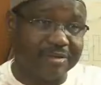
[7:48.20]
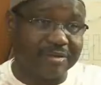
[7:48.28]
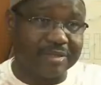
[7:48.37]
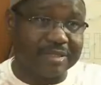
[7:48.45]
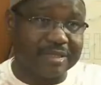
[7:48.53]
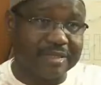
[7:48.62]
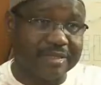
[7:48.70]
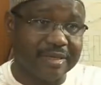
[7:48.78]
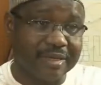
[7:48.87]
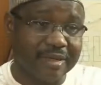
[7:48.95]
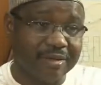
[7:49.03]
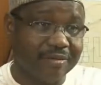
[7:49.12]
the country.
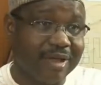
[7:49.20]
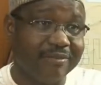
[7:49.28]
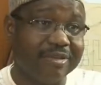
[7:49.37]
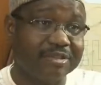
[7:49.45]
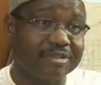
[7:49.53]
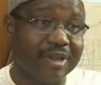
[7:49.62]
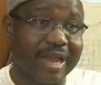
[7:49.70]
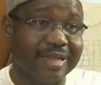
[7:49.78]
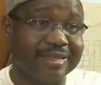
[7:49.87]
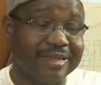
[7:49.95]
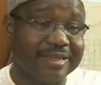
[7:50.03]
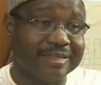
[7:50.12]
We have installed,
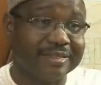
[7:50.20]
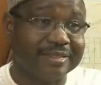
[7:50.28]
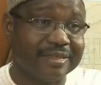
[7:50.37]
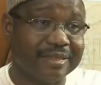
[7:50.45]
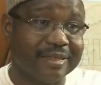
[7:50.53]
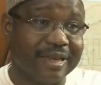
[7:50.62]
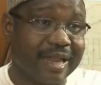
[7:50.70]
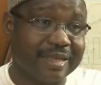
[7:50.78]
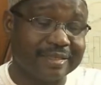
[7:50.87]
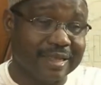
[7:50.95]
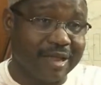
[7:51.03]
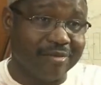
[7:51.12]
at least in the
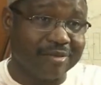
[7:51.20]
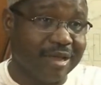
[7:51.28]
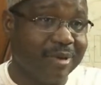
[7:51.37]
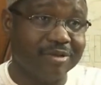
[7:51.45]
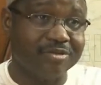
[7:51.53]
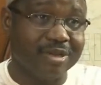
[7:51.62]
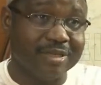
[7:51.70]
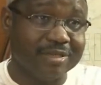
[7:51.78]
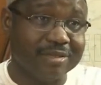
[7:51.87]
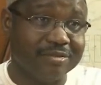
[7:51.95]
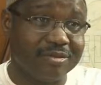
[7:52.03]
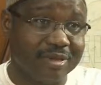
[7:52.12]
last count, about
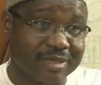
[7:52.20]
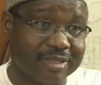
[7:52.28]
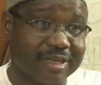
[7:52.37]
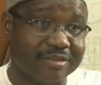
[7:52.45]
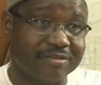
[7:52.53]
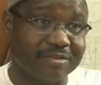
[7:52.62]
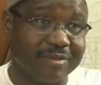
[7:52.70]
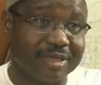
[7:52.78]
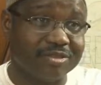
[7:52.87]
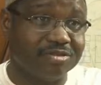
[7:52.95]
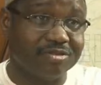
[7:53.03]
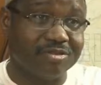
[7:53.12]
20 transformers
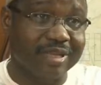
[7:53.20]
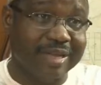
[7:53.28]
through